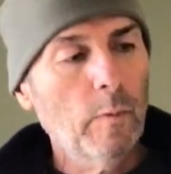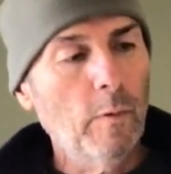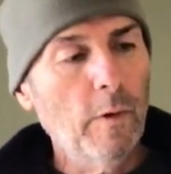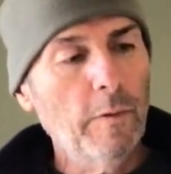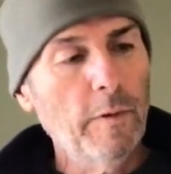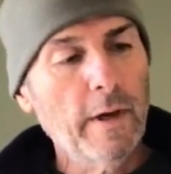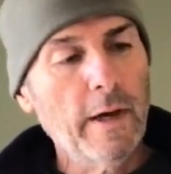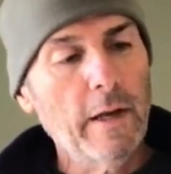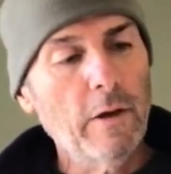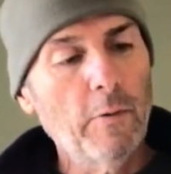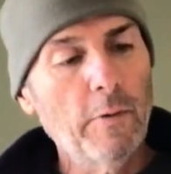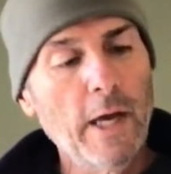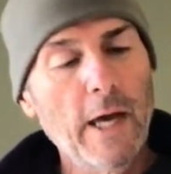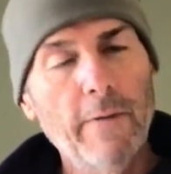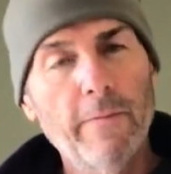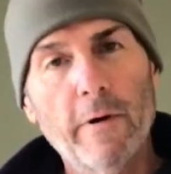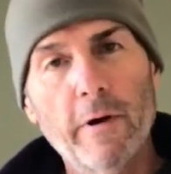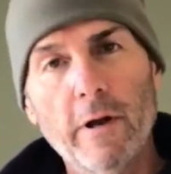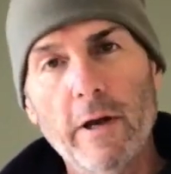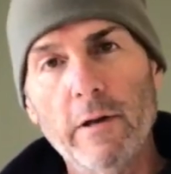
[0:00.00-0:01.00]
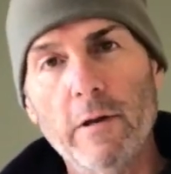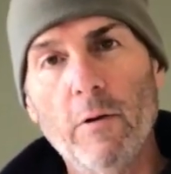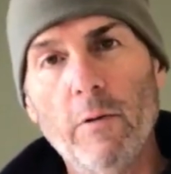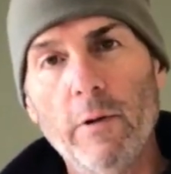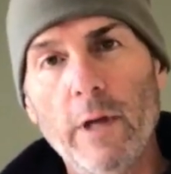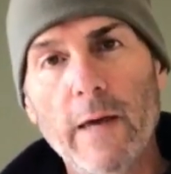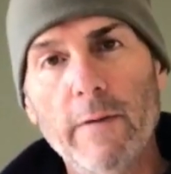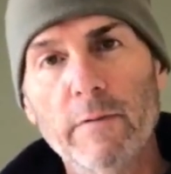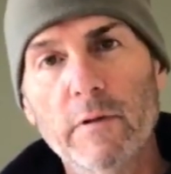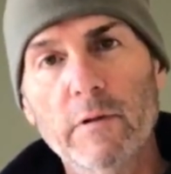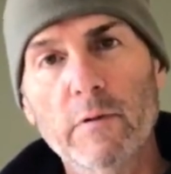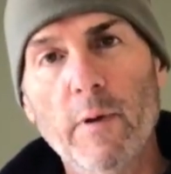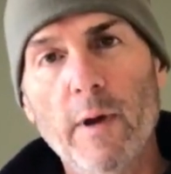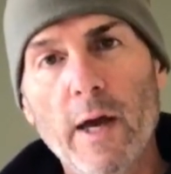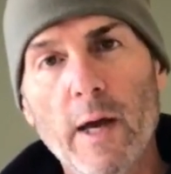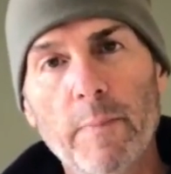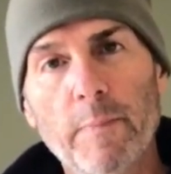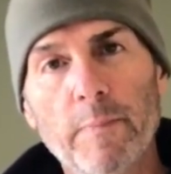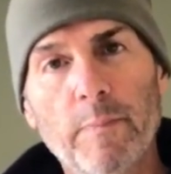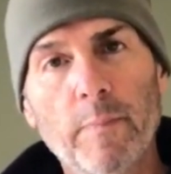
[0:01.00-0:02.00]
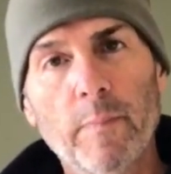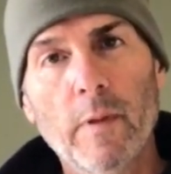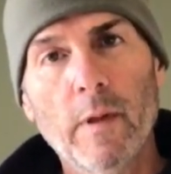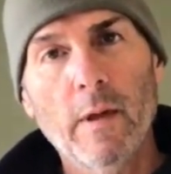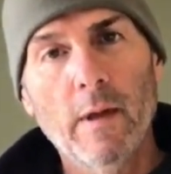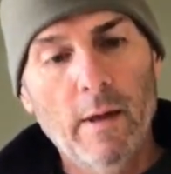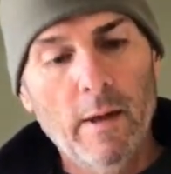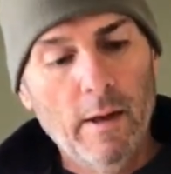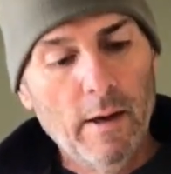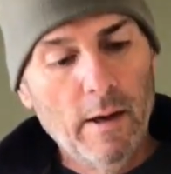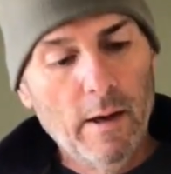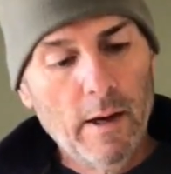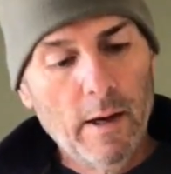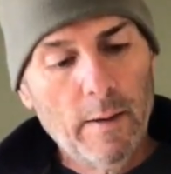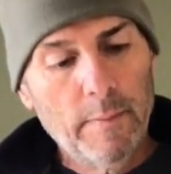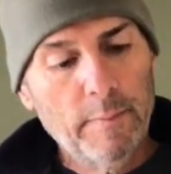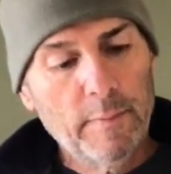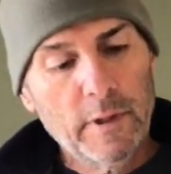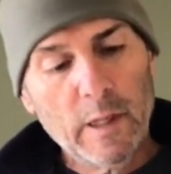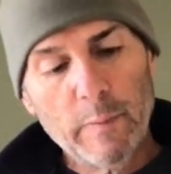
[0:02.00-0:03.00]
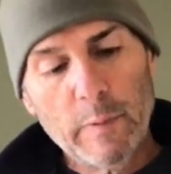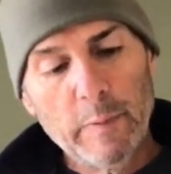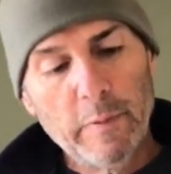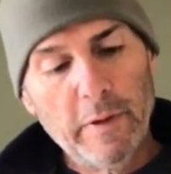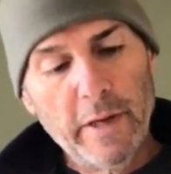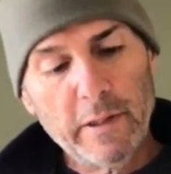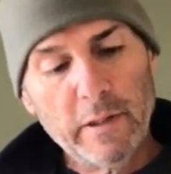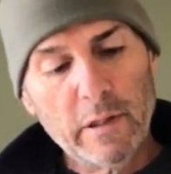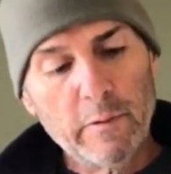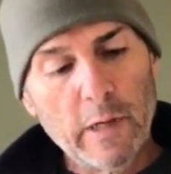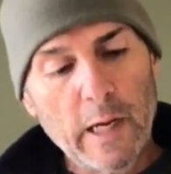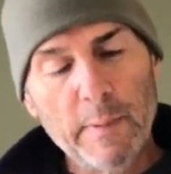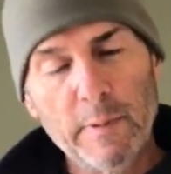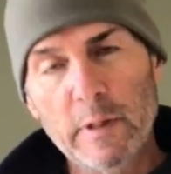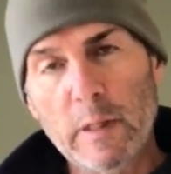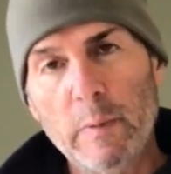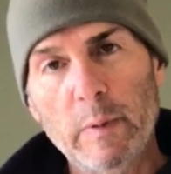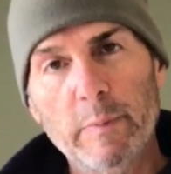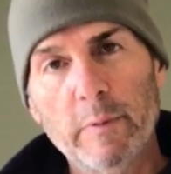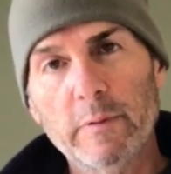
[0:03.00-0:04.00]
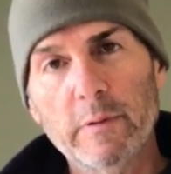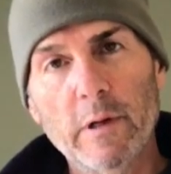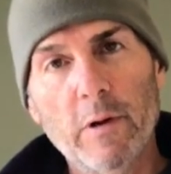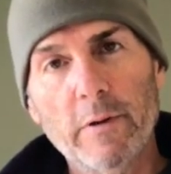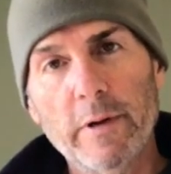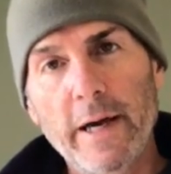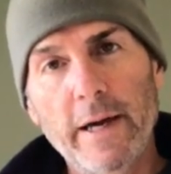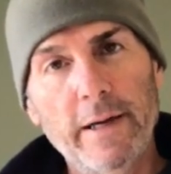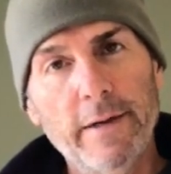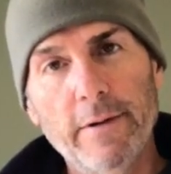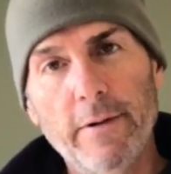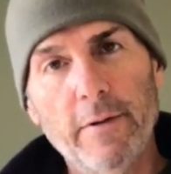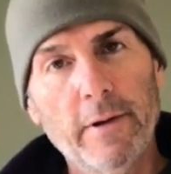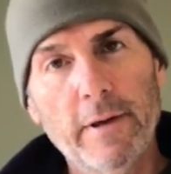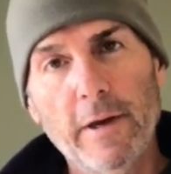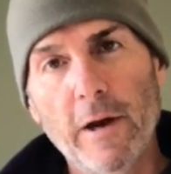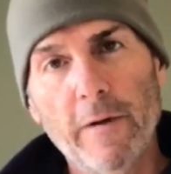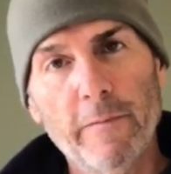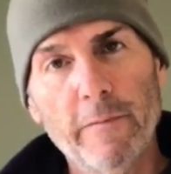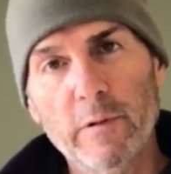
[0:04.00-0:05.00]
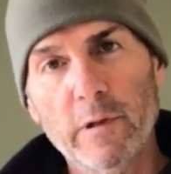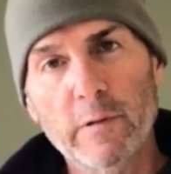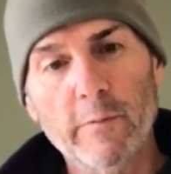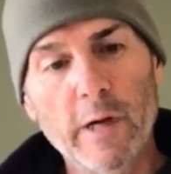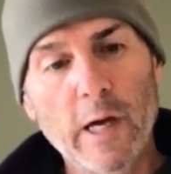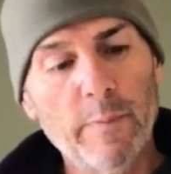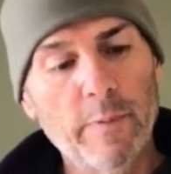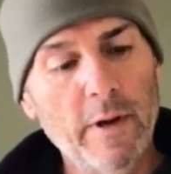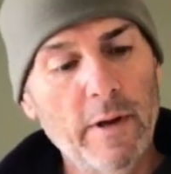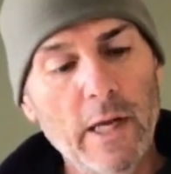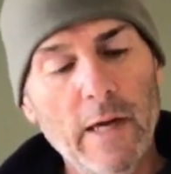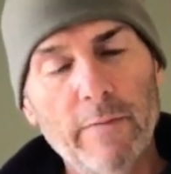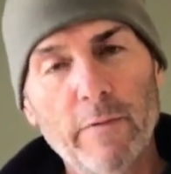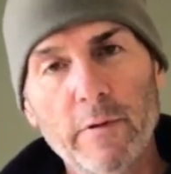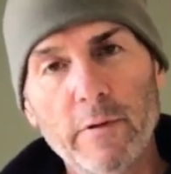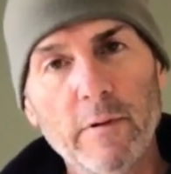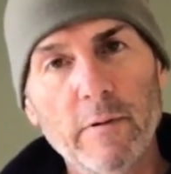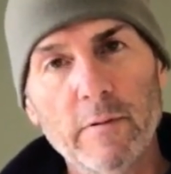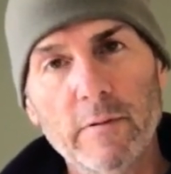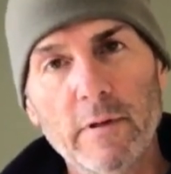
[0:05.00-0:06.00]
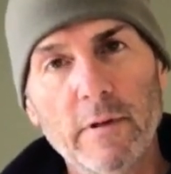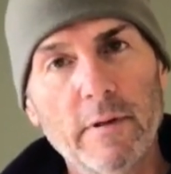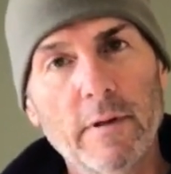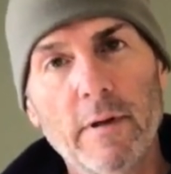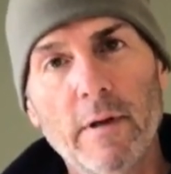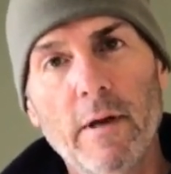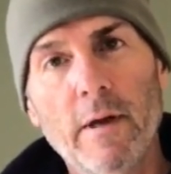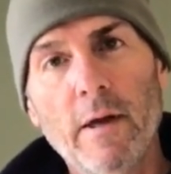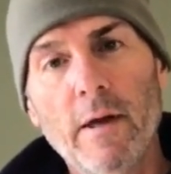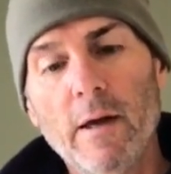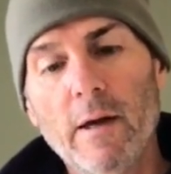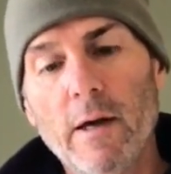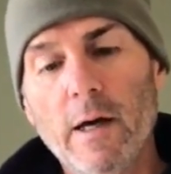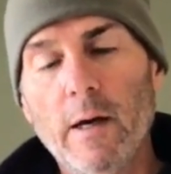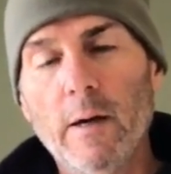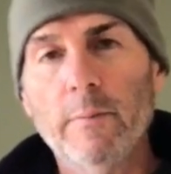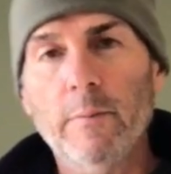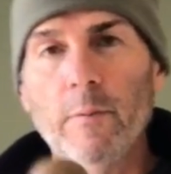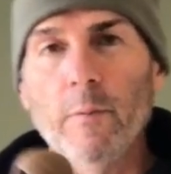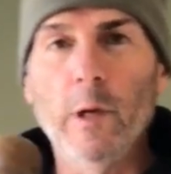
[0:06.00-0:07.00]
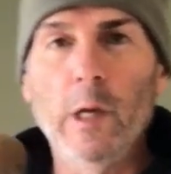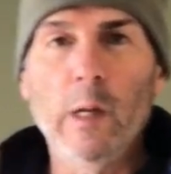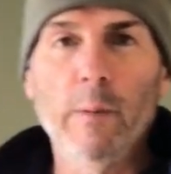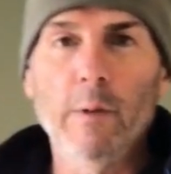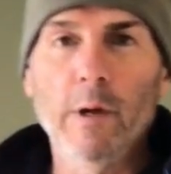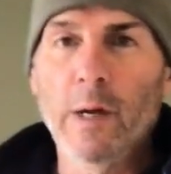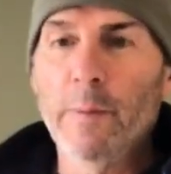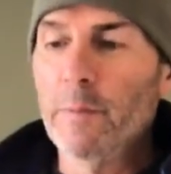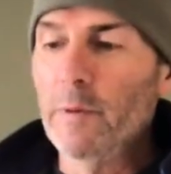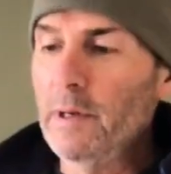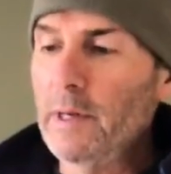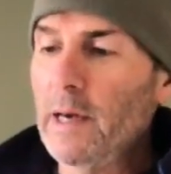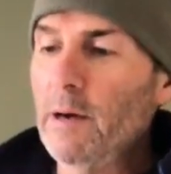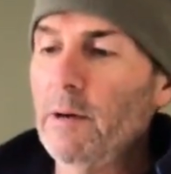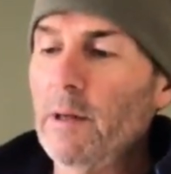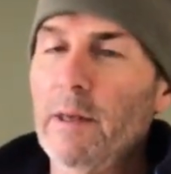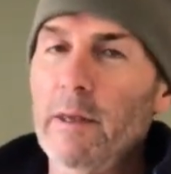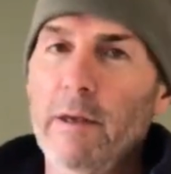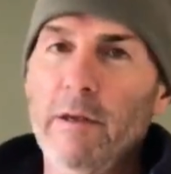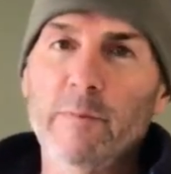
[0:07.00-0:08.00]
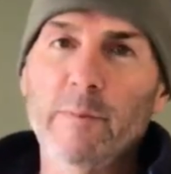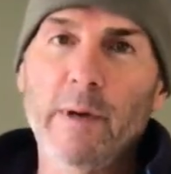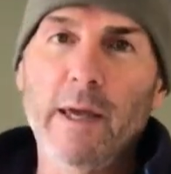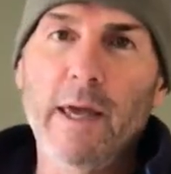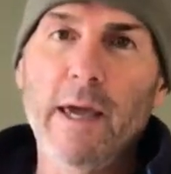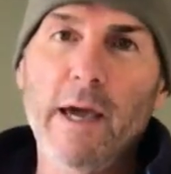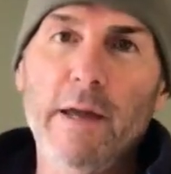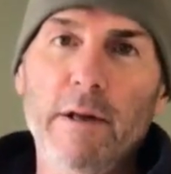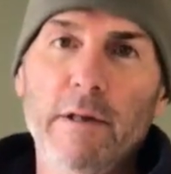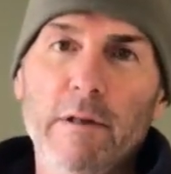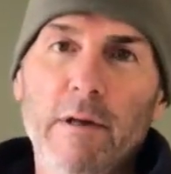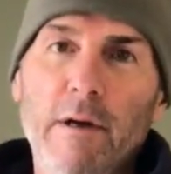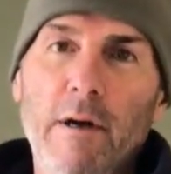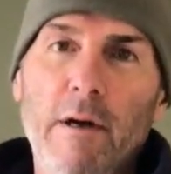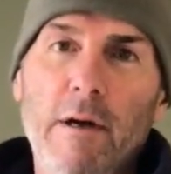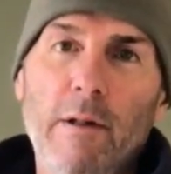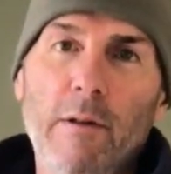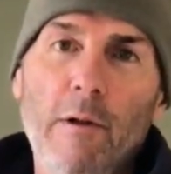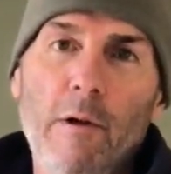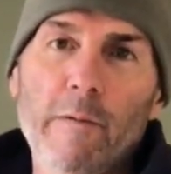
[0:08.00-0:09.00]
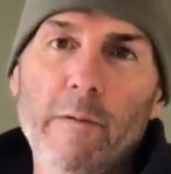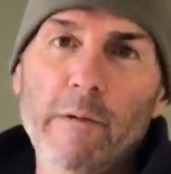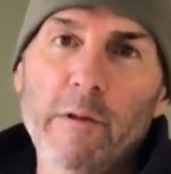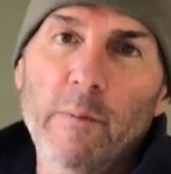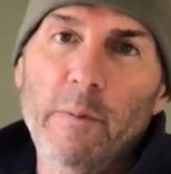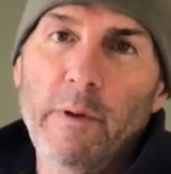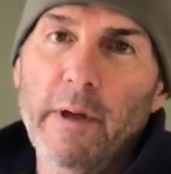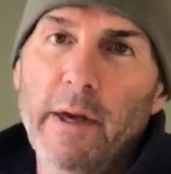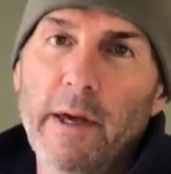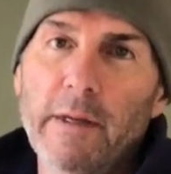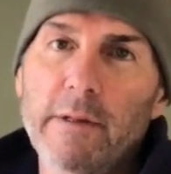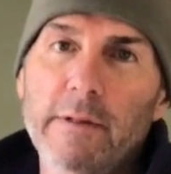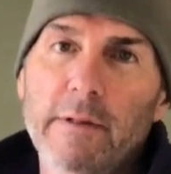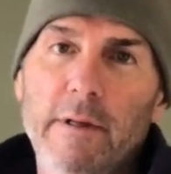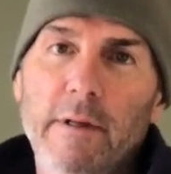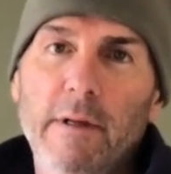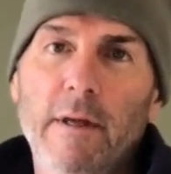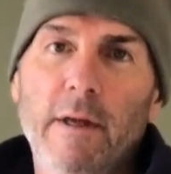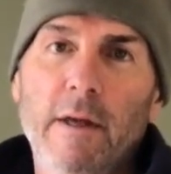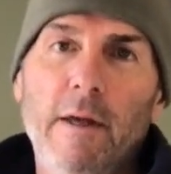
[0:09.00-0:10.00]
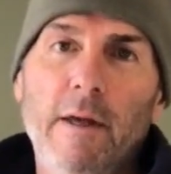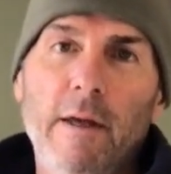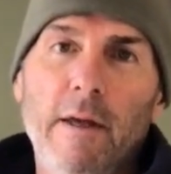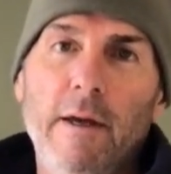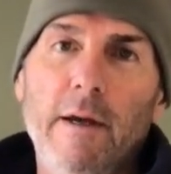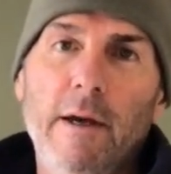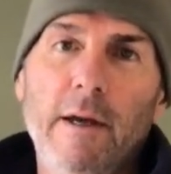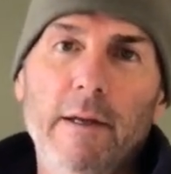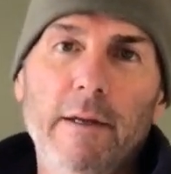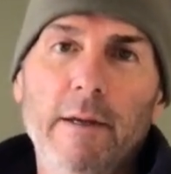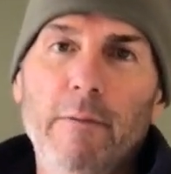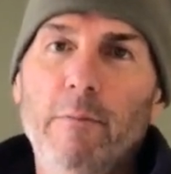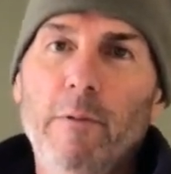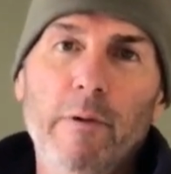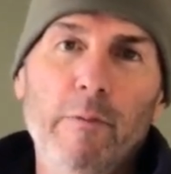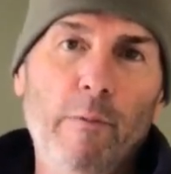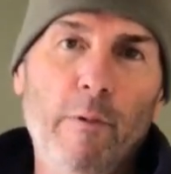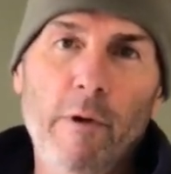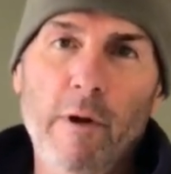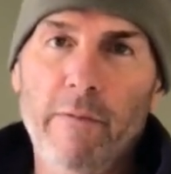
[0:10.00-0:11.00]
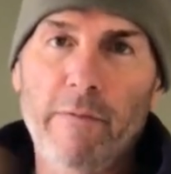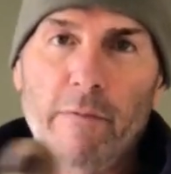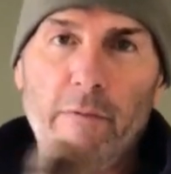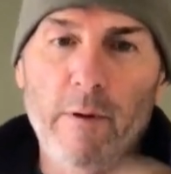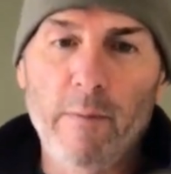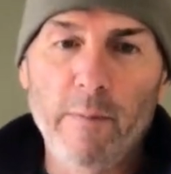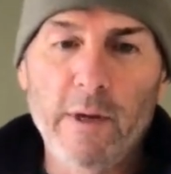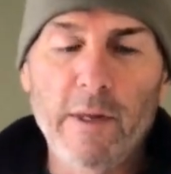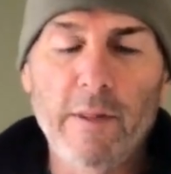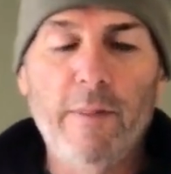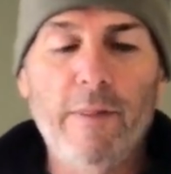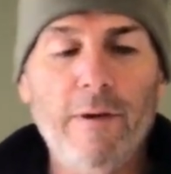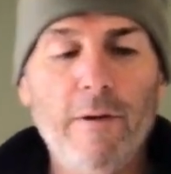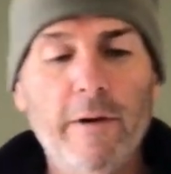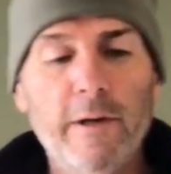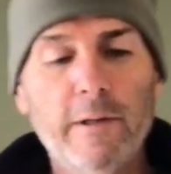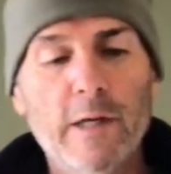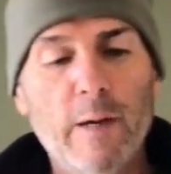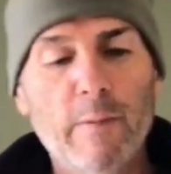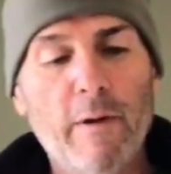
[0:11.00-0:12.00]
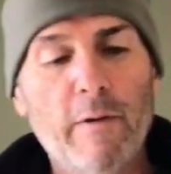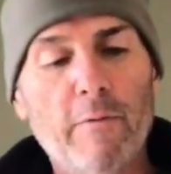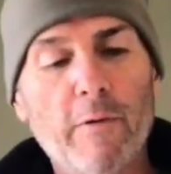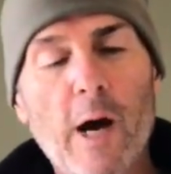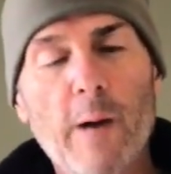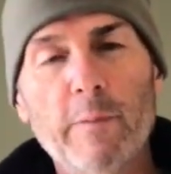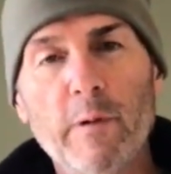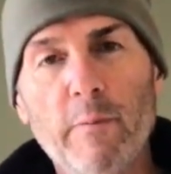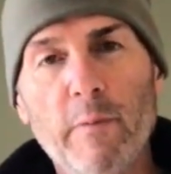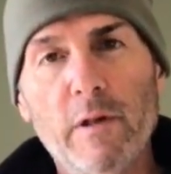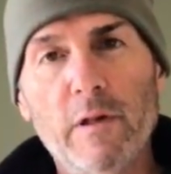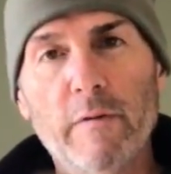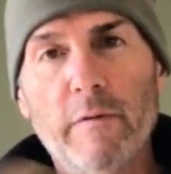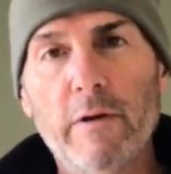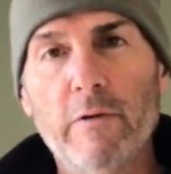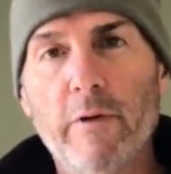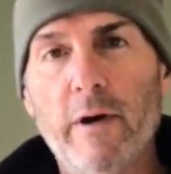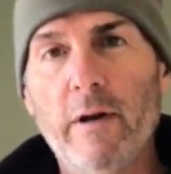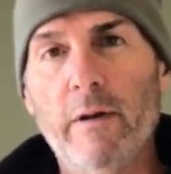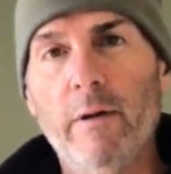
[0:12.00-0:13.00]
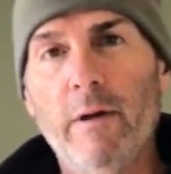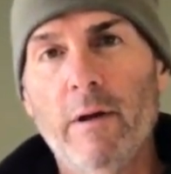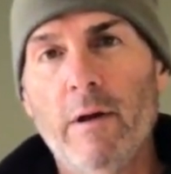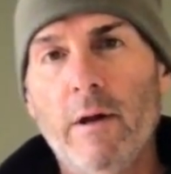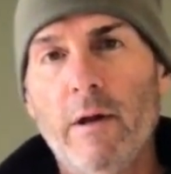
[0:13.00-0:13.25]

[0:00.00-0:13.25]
One thing I don't have on, I don't have the strap. Some people like the strap, some people don't. I don't care for the strap. I never use it. When I'm up and down hills, my hand is all over the place, and it wouldn't work for me. The only time I drop them is if I try to